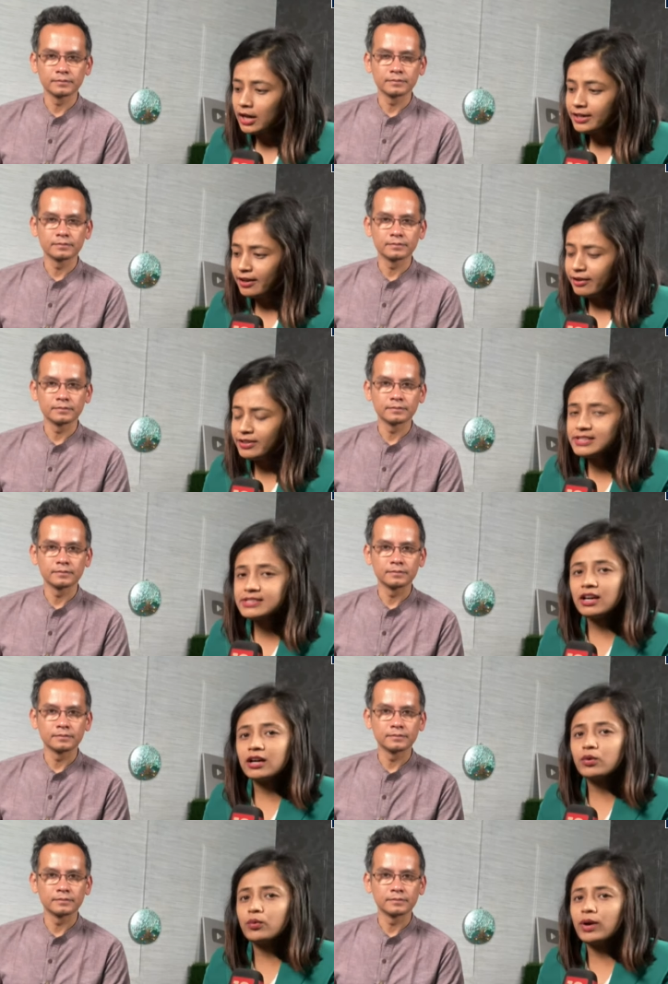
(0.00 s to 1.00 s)
Speaker 1: there is
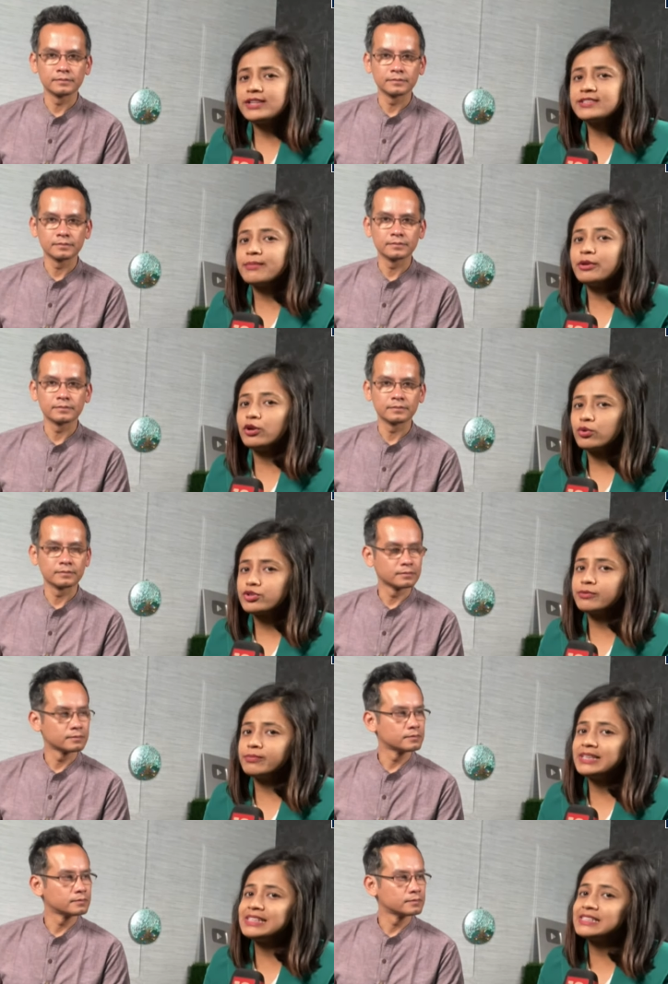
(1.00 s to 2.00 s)
uh, quite some
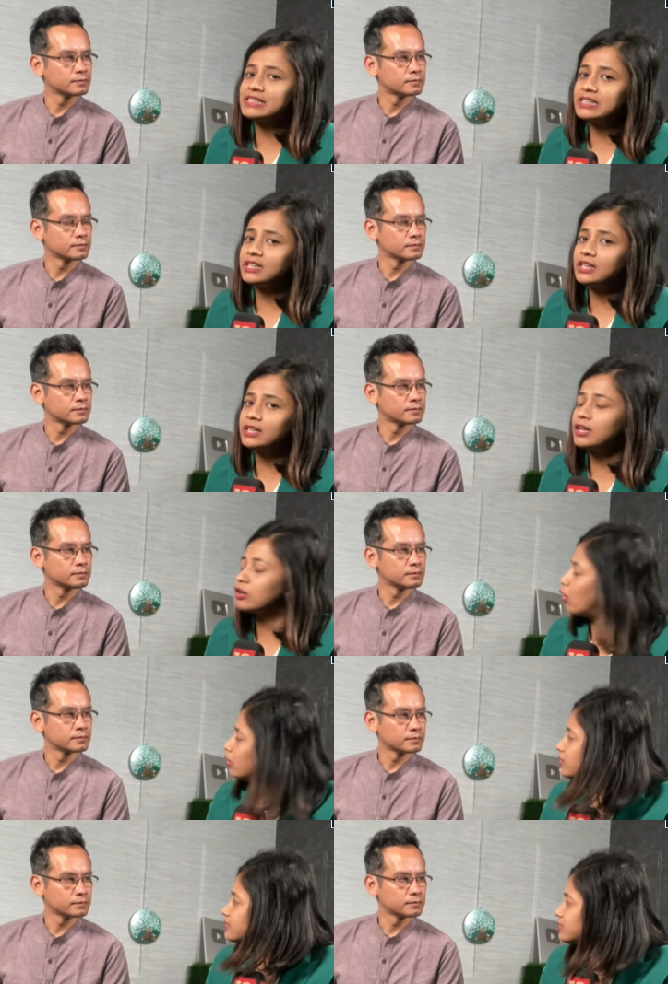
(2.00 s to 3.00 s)
erosion being seen in the
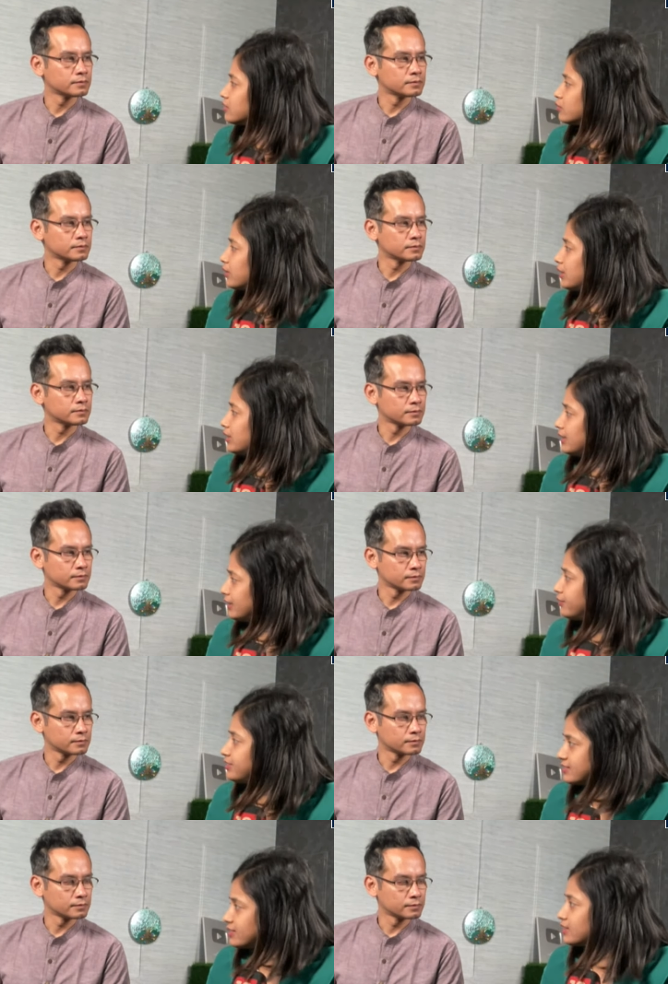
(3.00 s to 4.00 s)
Congress as well. In
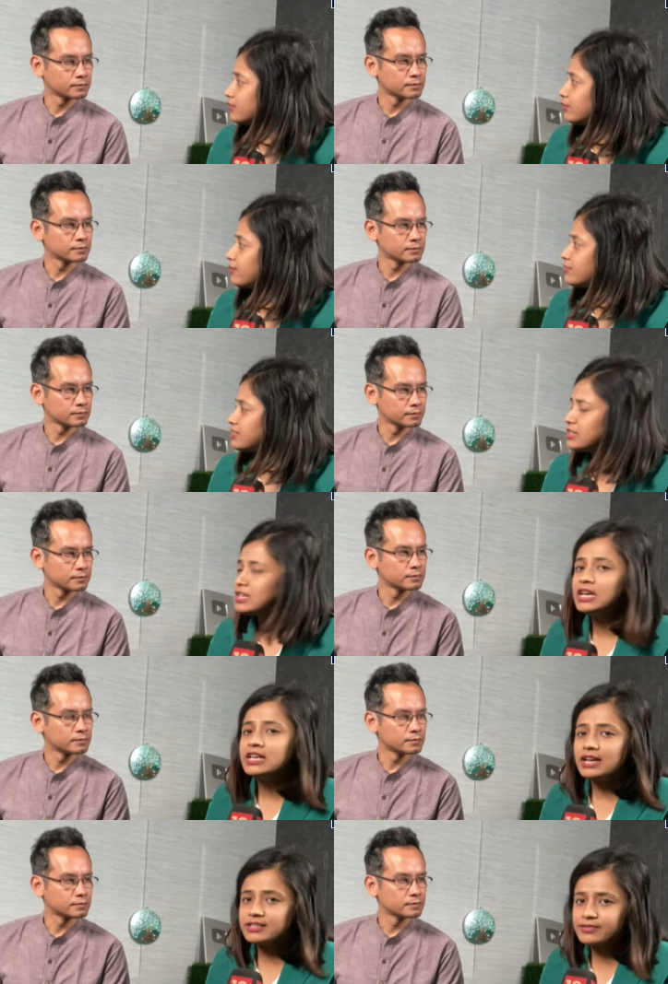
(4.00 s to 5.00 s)
recently, we have seen
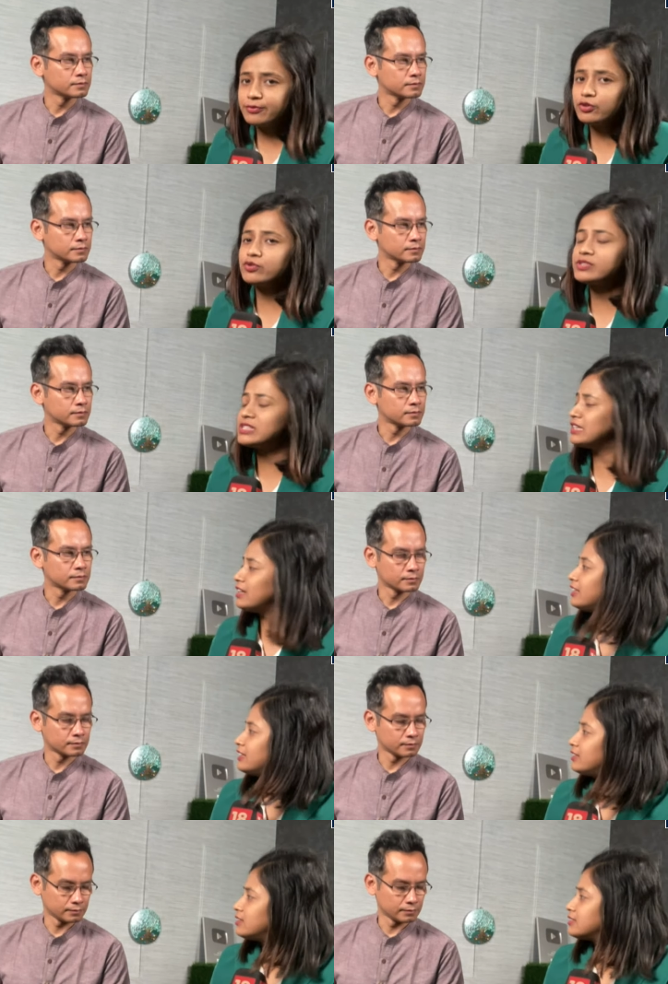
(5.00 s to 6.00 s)
a few senior
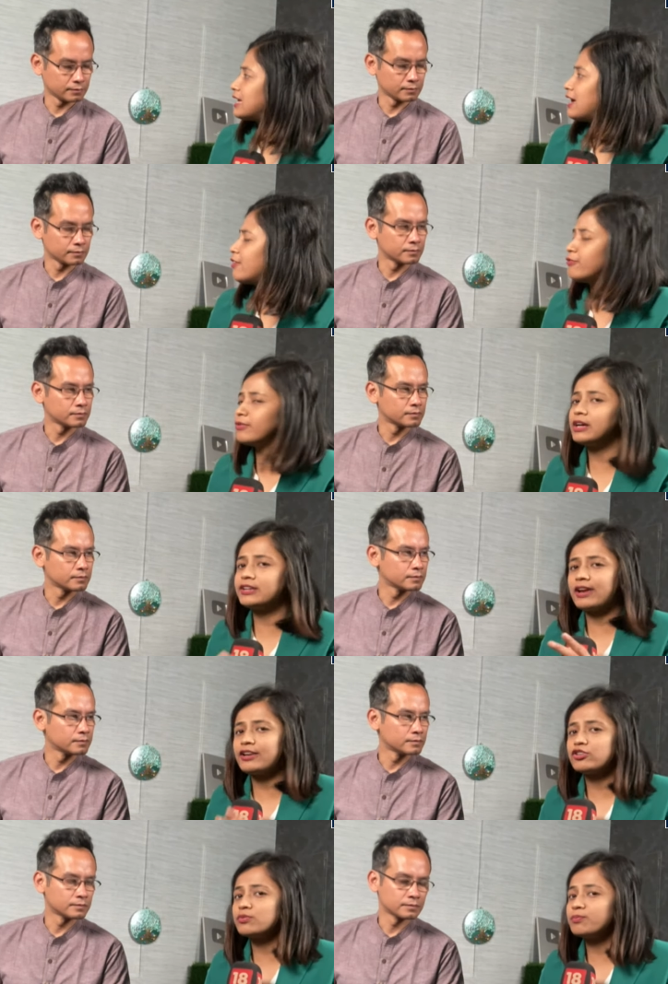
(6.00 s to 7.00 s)
leaders have uh,
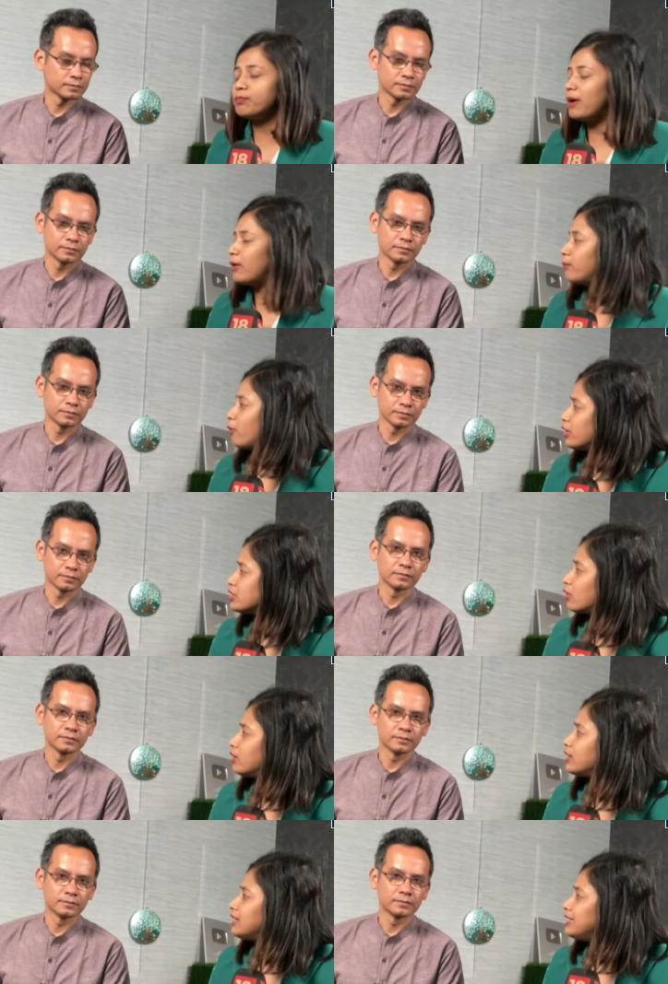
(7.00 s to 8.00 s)
tried to point
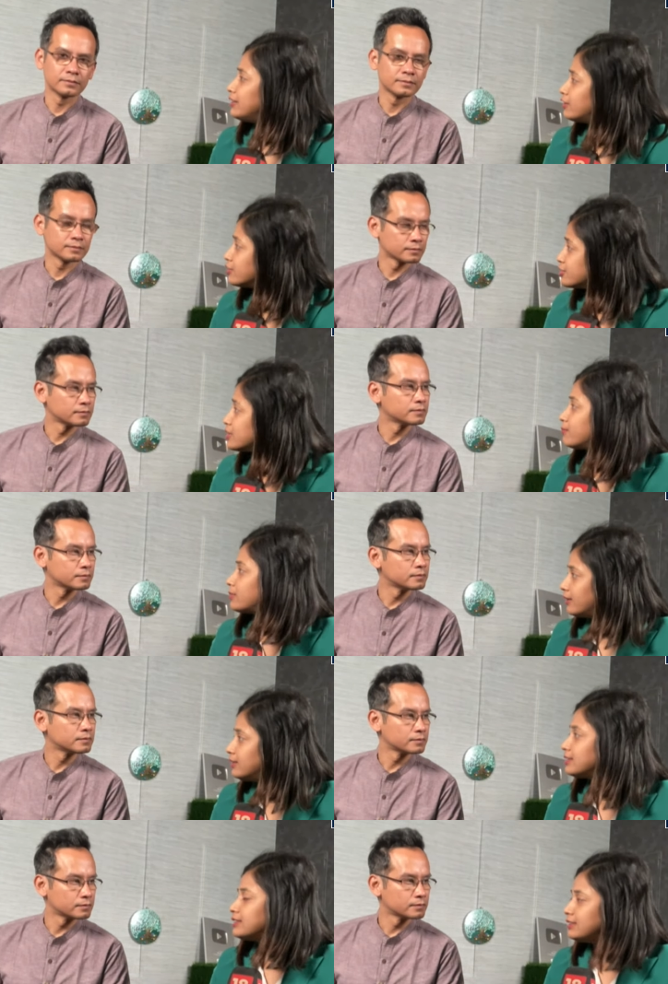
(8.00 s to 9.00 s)
on the leadership,
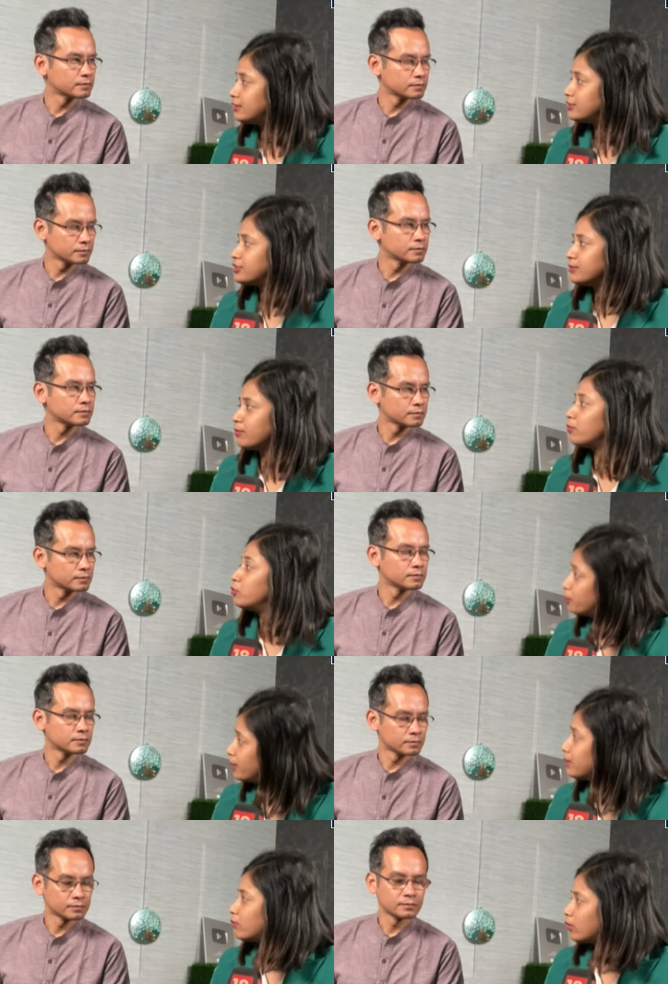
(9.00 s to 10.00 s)
current leadership of
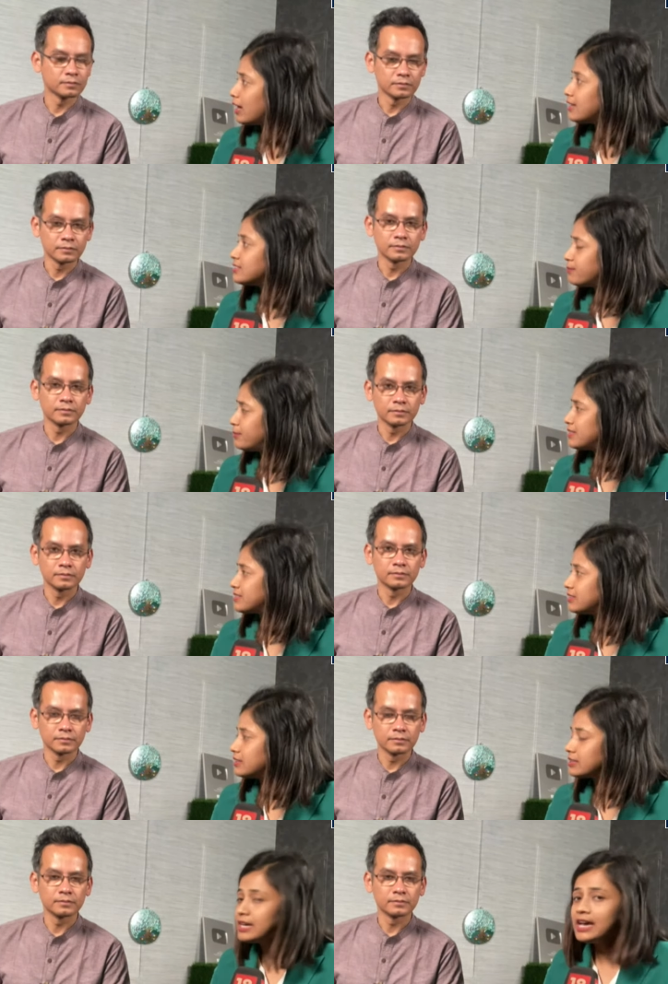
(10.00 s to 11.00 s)
Bhupen Bora as a
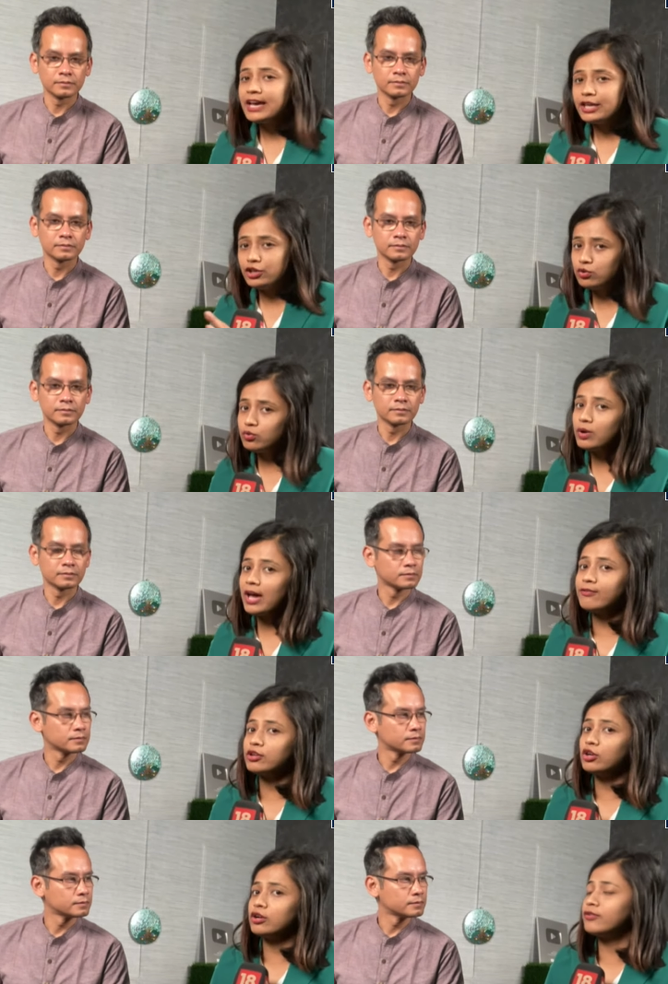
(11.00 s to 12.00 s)
president. You have
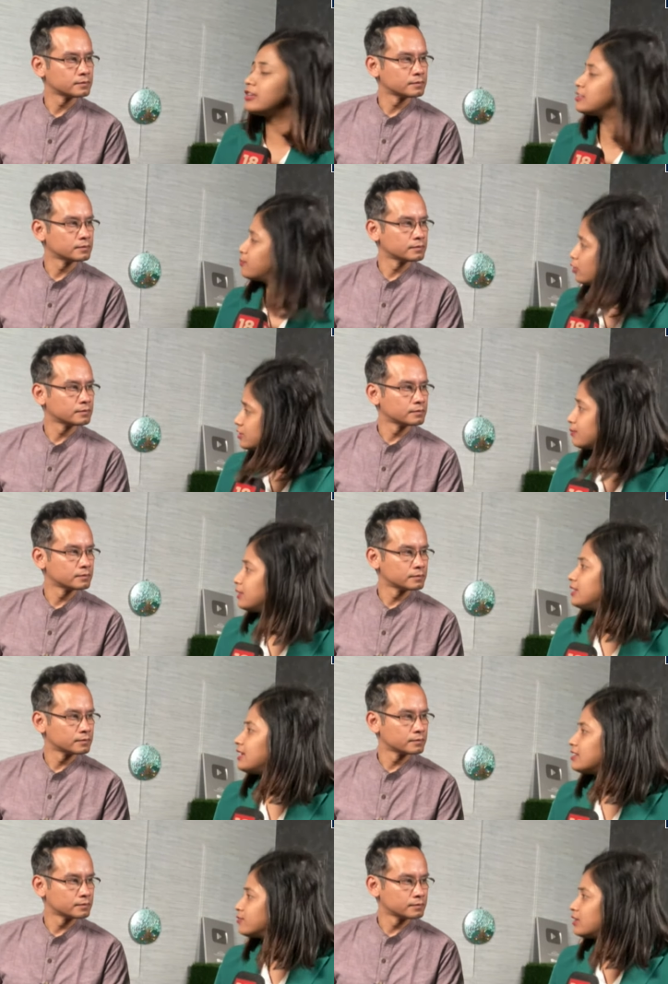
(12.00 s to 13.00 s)
a lot of responsibility
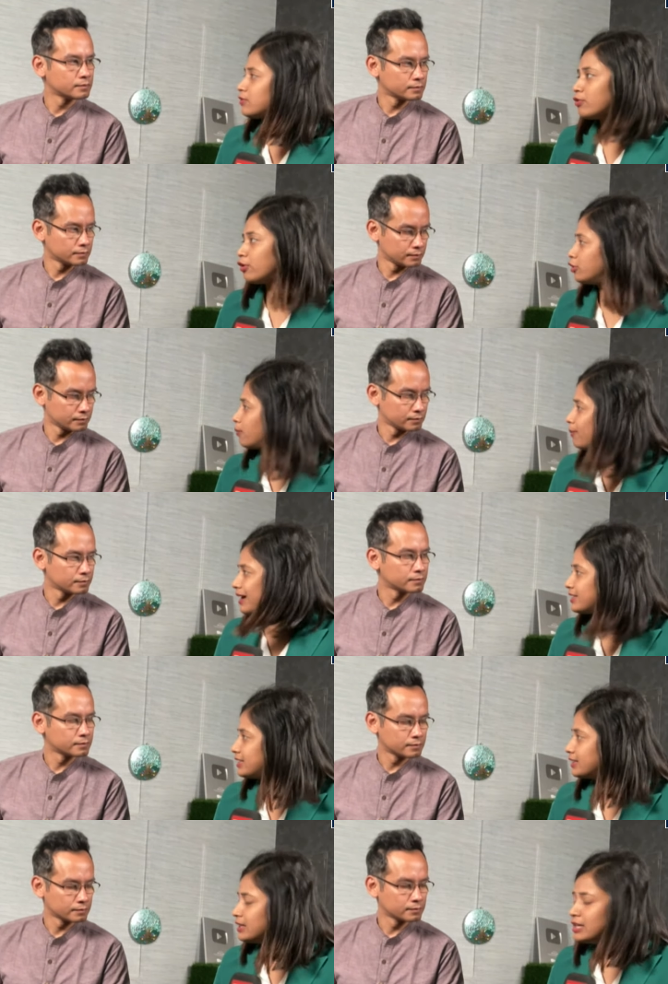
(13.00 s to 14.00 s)
as well for your
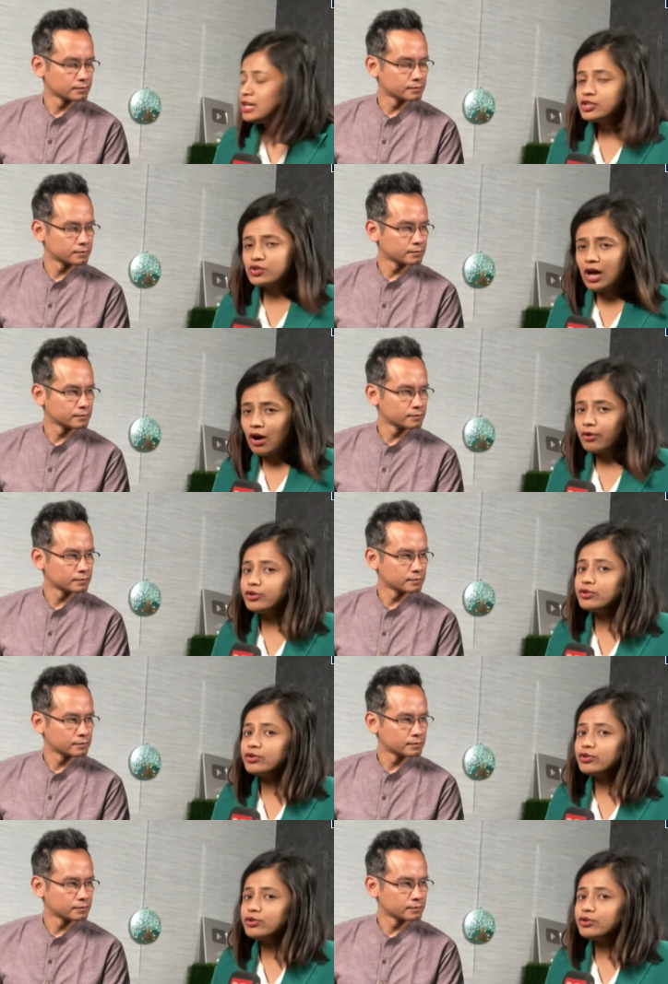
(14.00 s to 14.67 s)
party. So how do